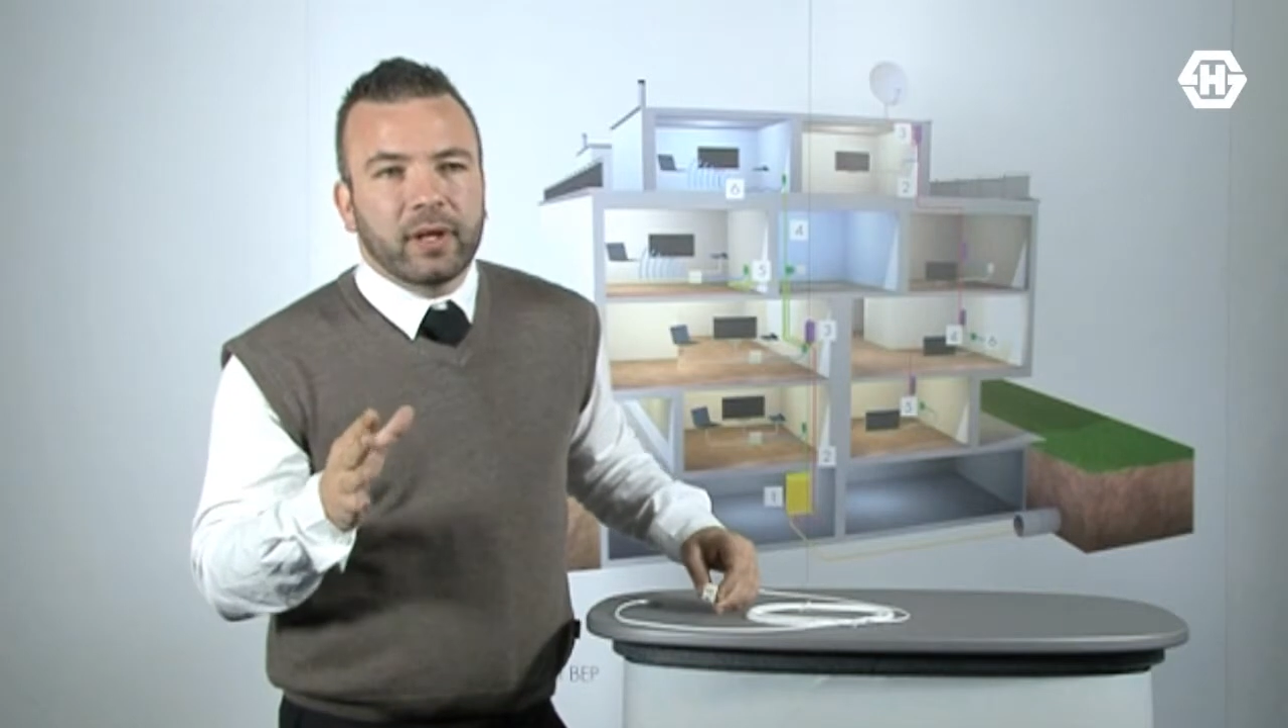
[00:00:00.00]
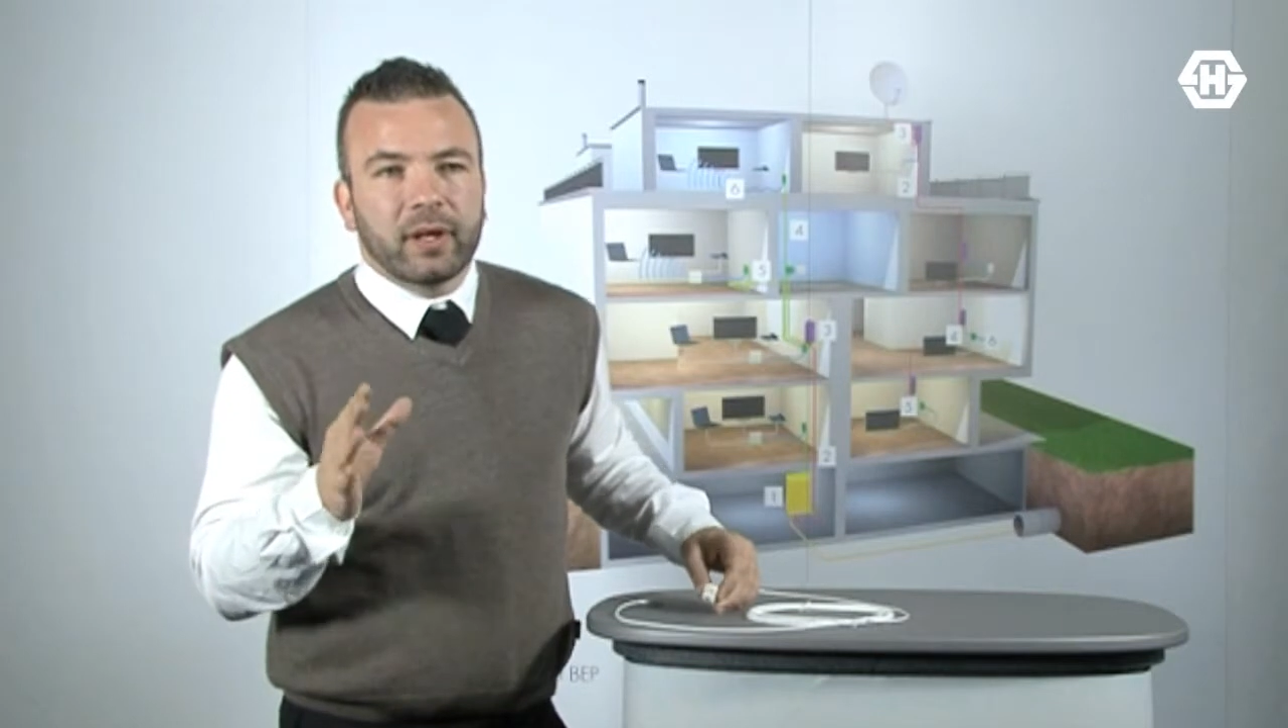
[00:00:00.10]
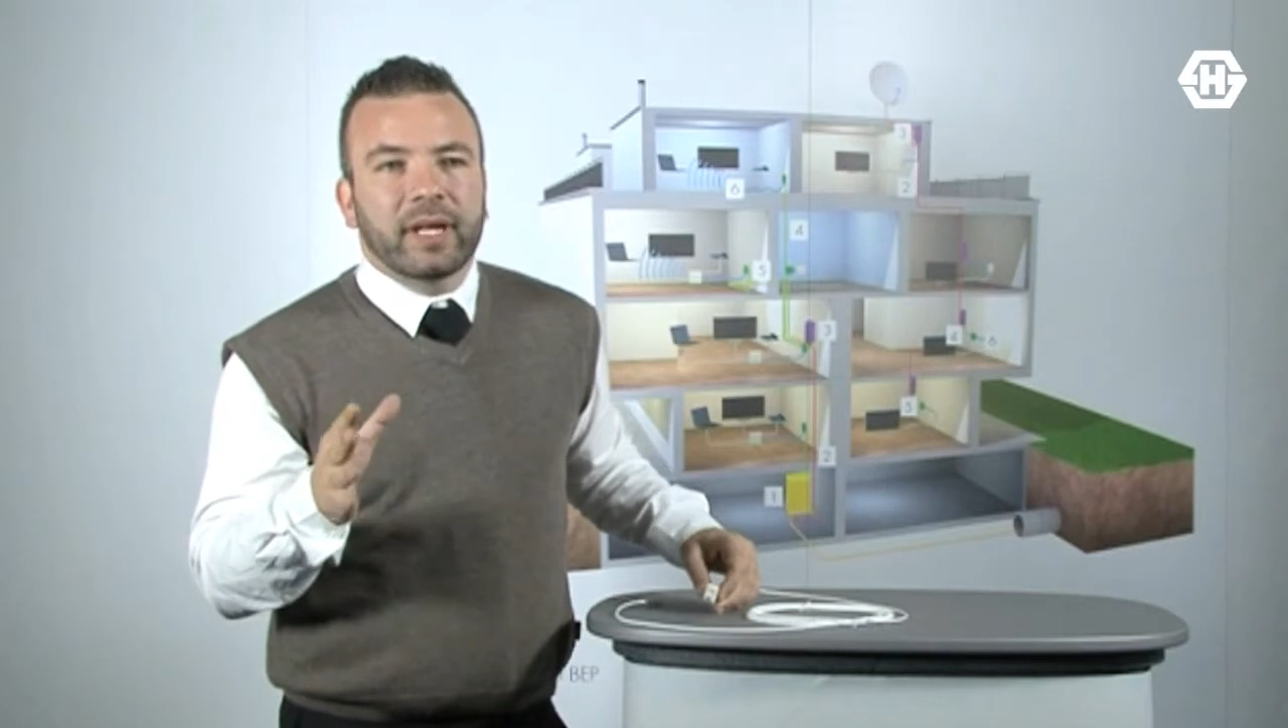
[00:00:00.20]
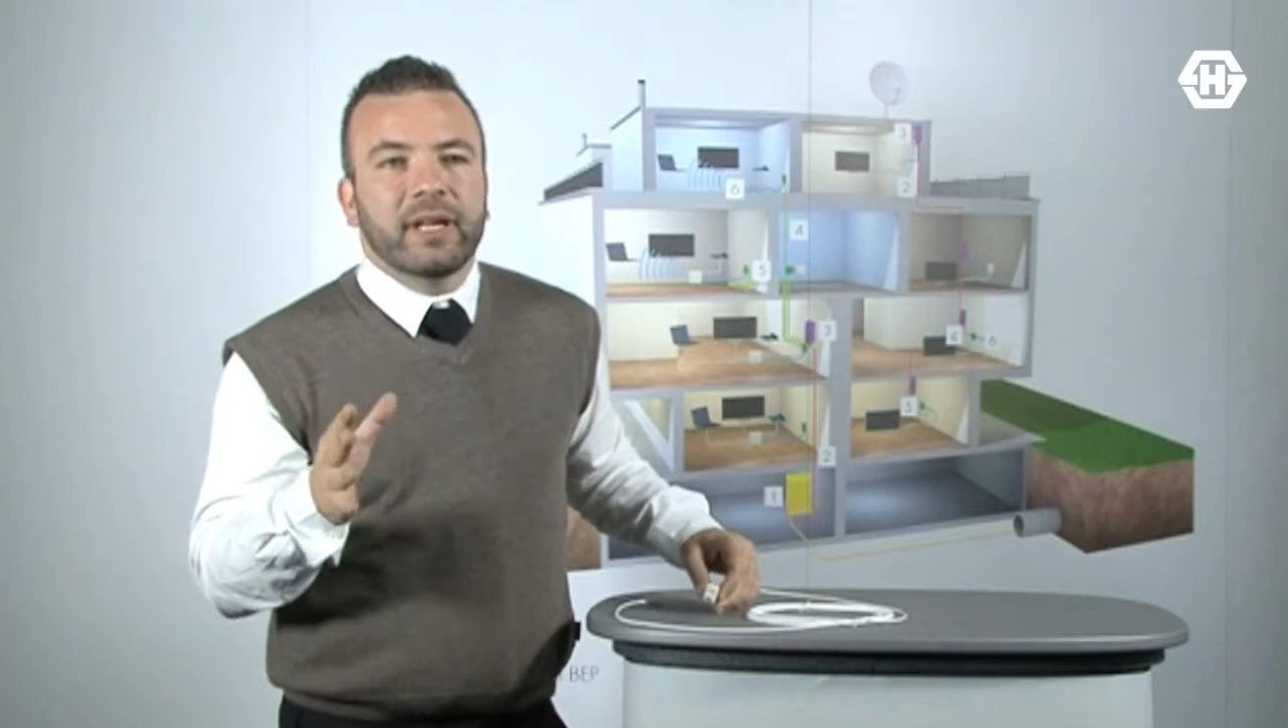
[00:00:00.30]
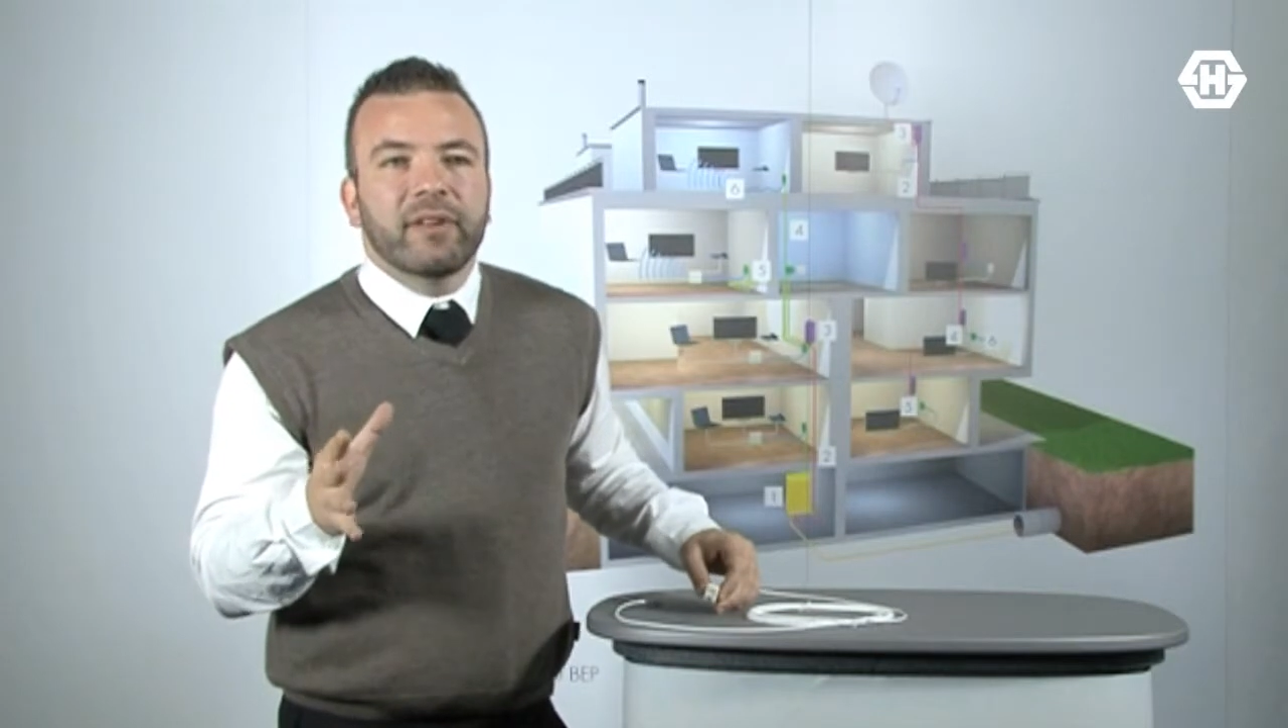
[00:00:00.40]

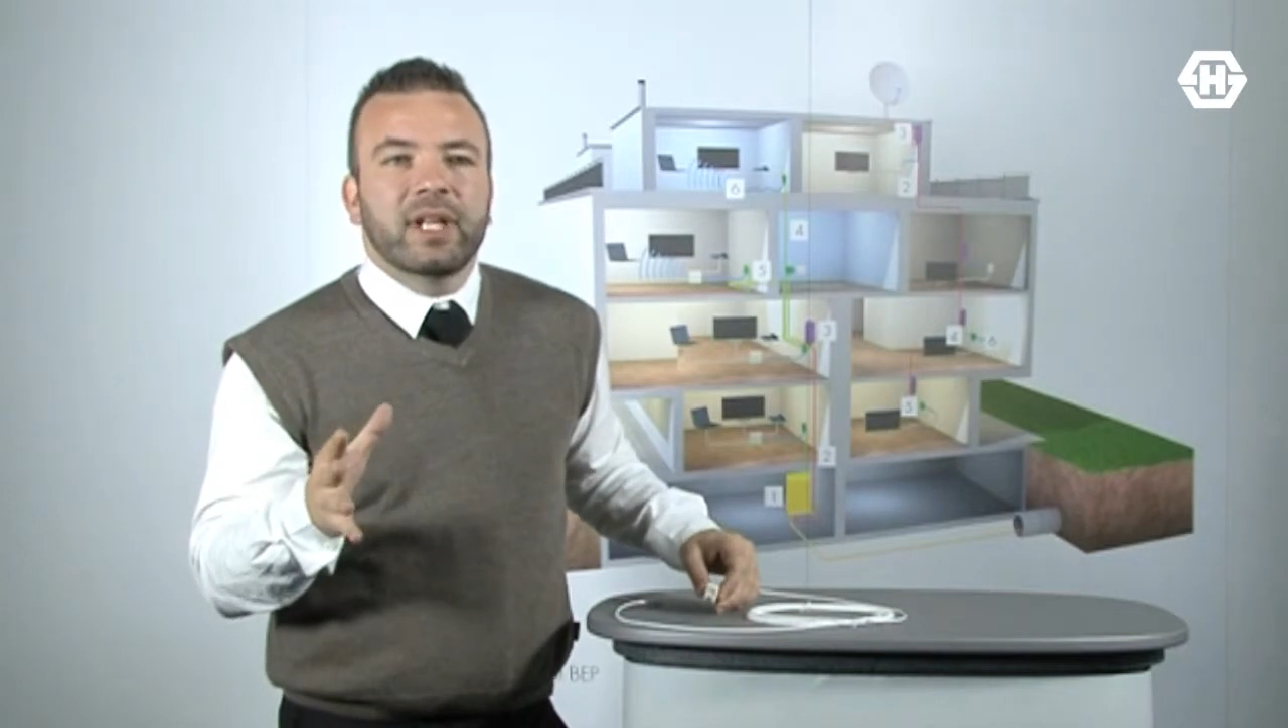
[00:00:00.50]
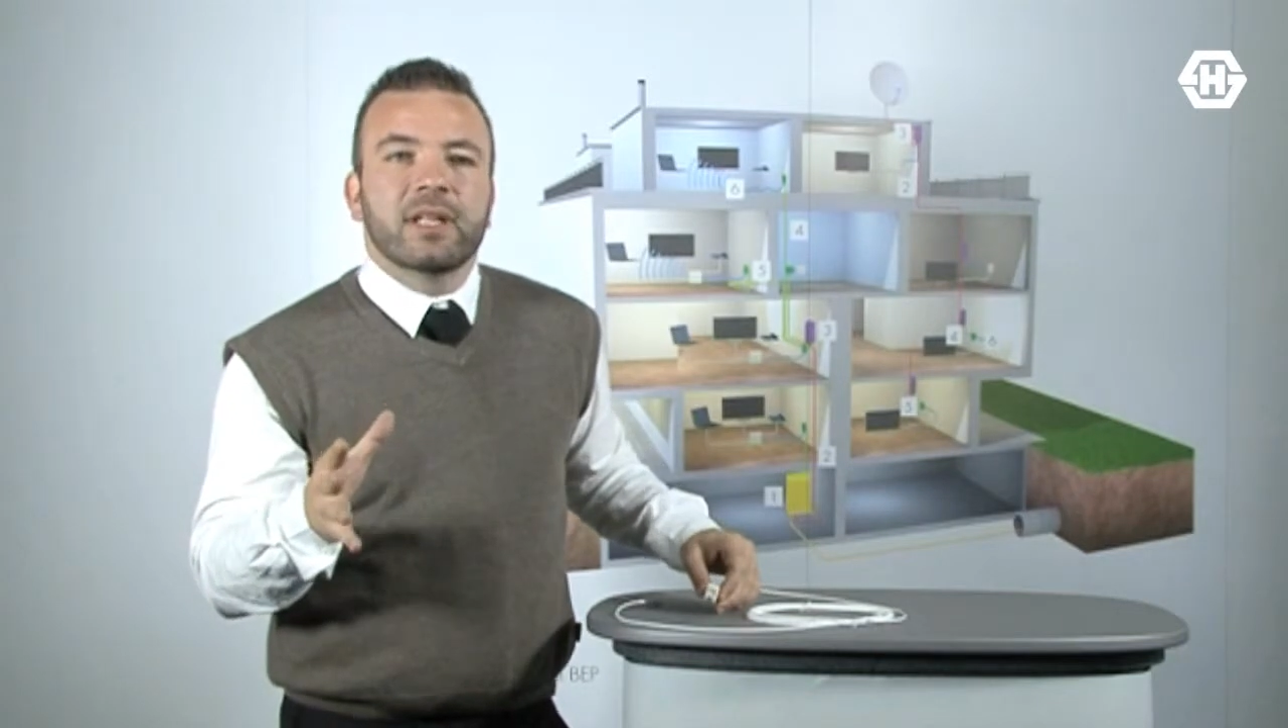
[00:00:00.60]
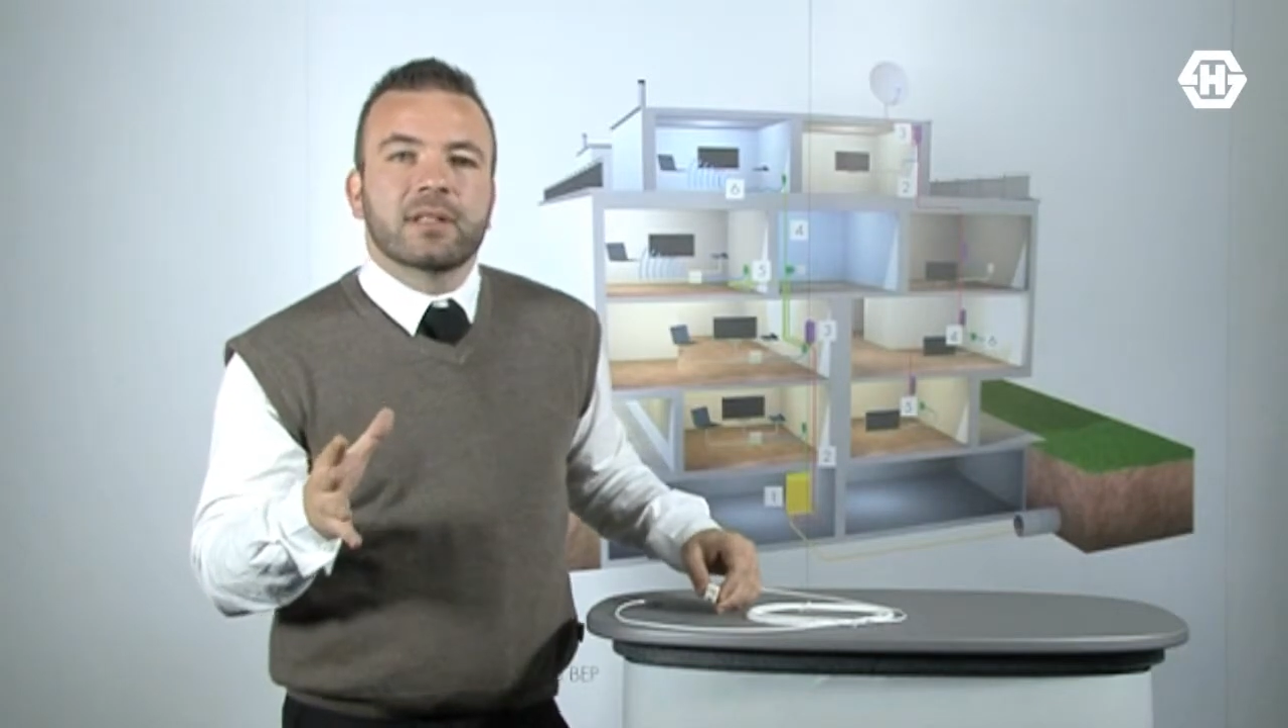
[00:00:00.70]
connectivity